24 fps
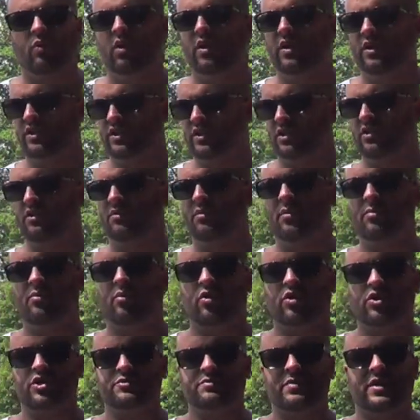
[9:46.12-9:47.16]
one is a little bit
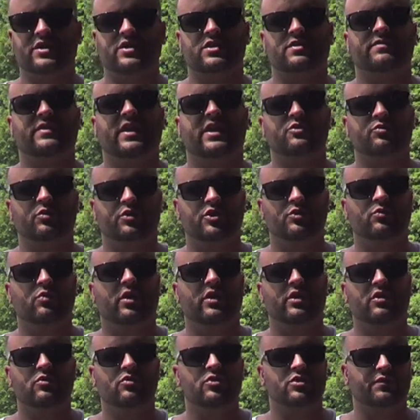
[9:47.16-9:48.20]
more expensive. That's what you
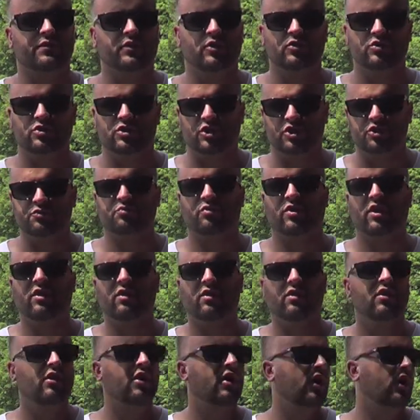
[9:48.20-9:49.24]
want to use if you're using a
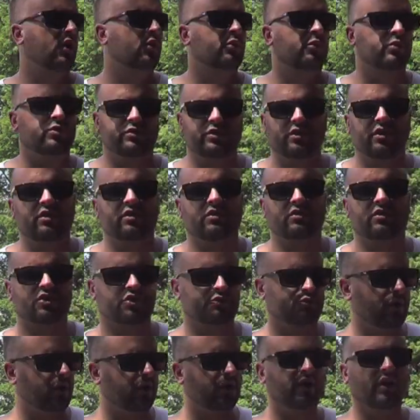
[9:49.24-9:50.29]
spreader. The
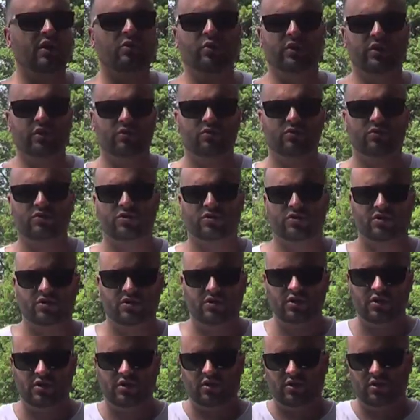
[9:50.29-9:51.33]
spreader that we use
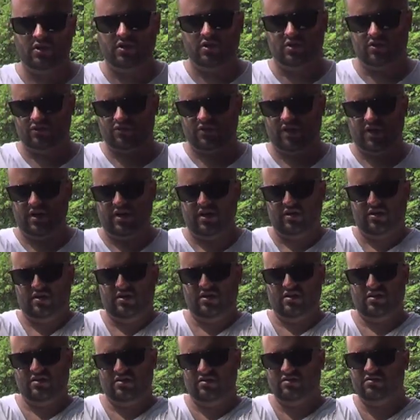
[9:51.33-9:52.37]
is right here.
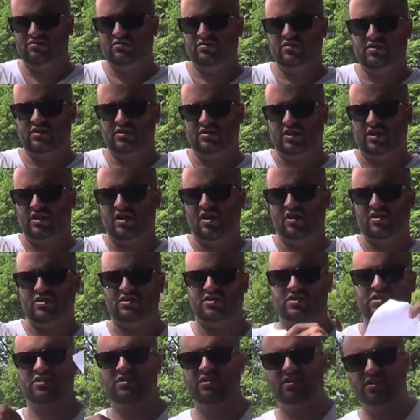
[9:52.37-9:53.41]
The
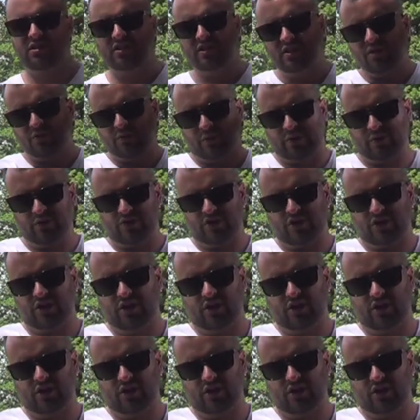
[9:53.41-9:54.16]
guns. We use the